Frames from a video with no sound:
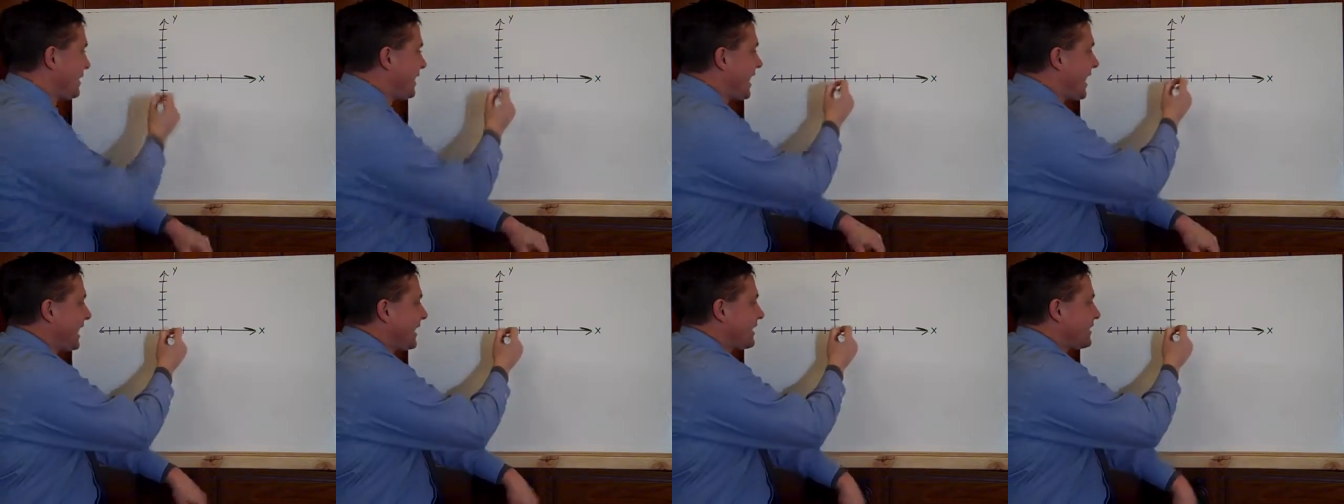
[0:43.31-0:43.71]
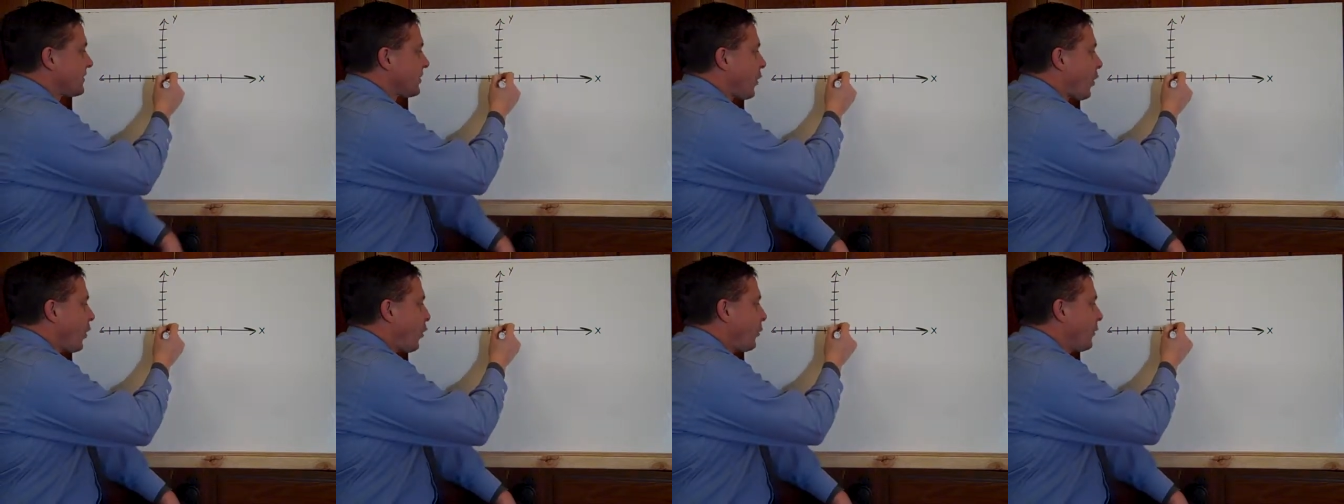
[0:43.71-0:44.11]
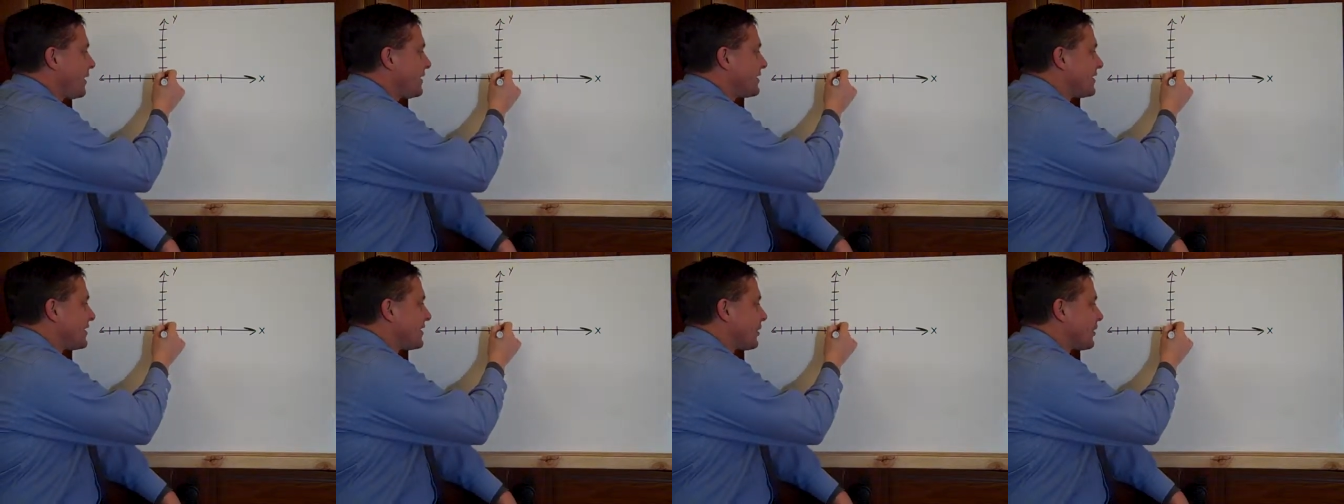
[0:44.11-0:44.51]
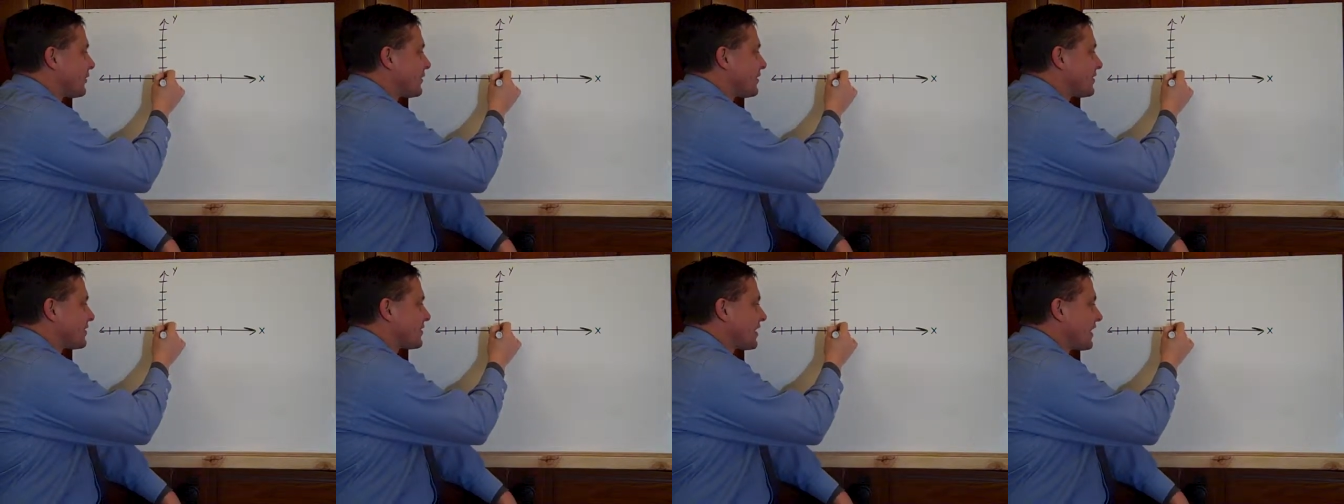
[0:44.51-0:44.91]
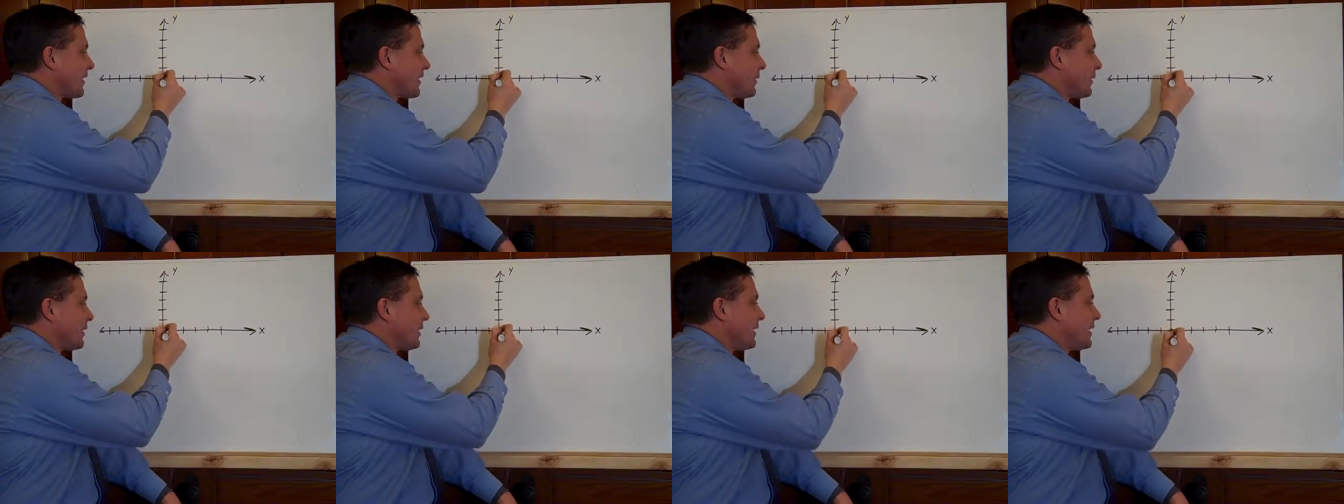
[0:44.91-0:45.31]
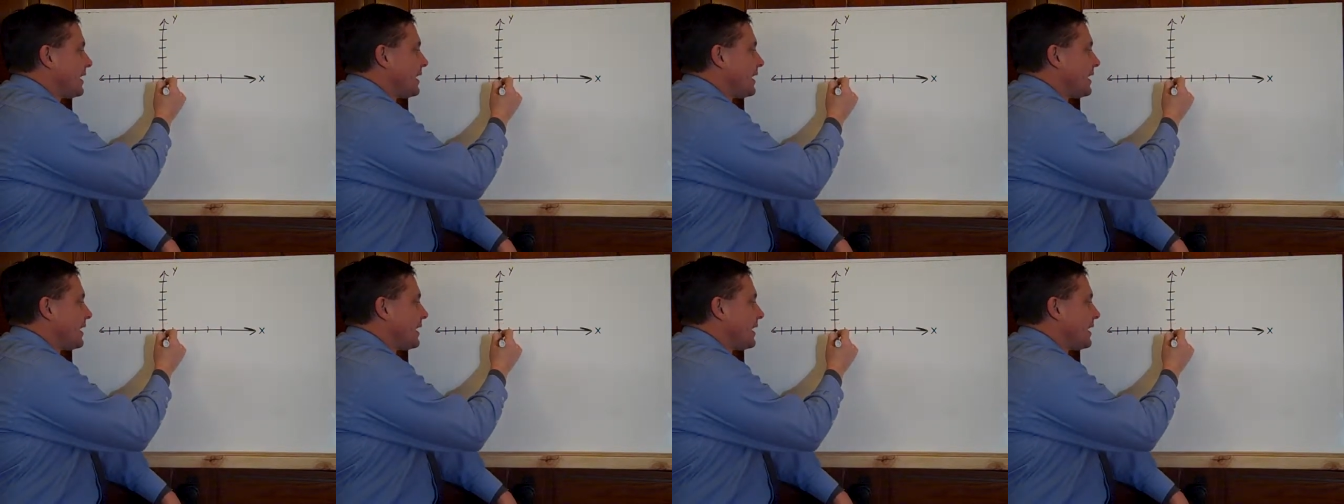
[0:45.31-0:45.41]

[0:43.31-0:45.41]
and that is always here in the center.